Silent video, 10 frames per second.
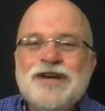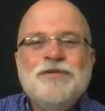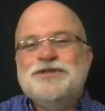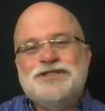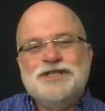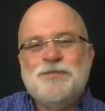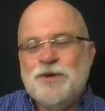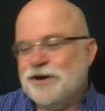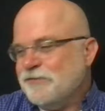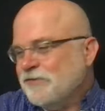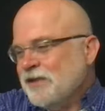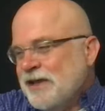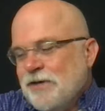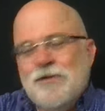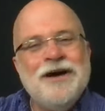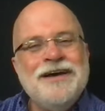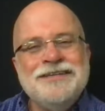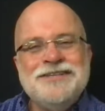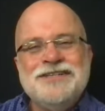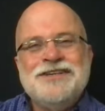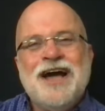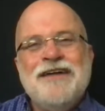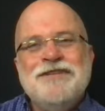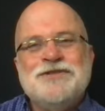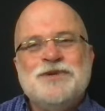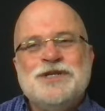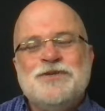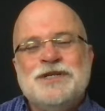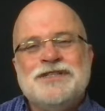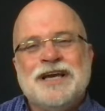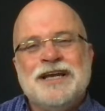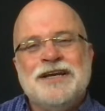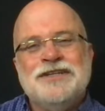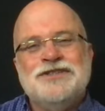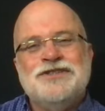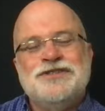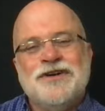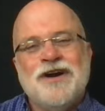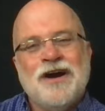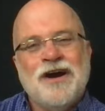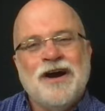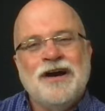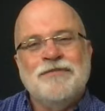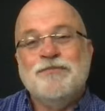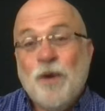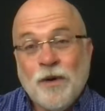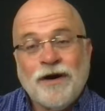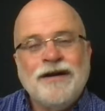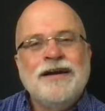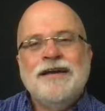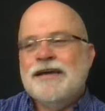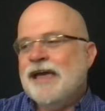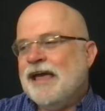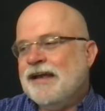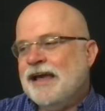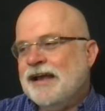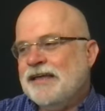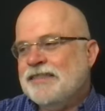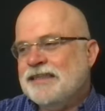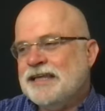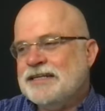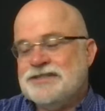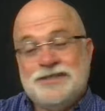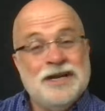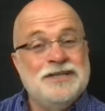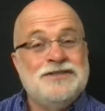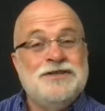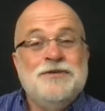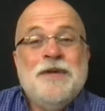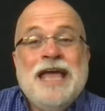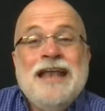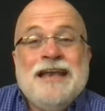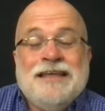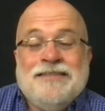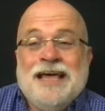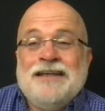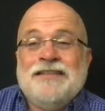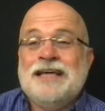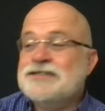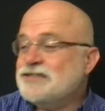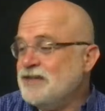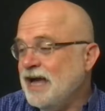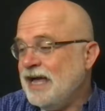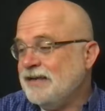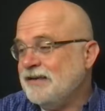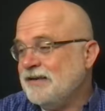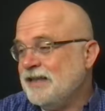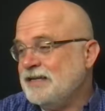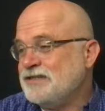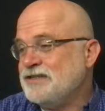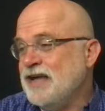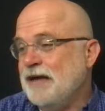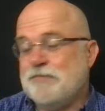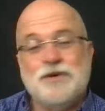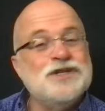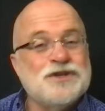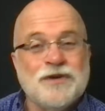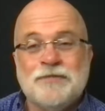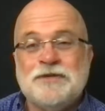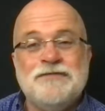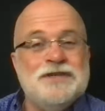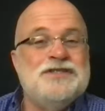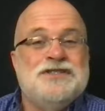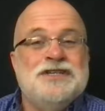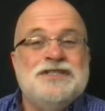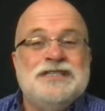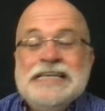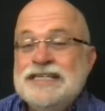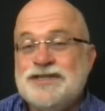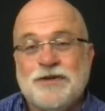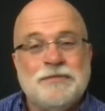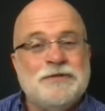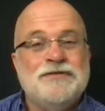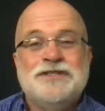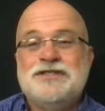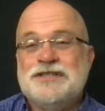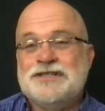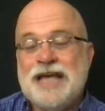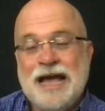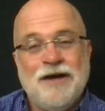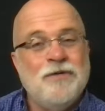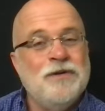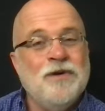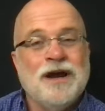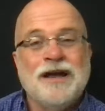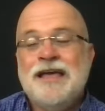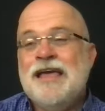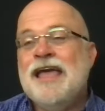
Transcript: Look what was just born. Well, it's obvious which one's kind of going to stir our heart more, and I think that's just humanity. That's not prescriptive. It's just descriptive. It's just how we work.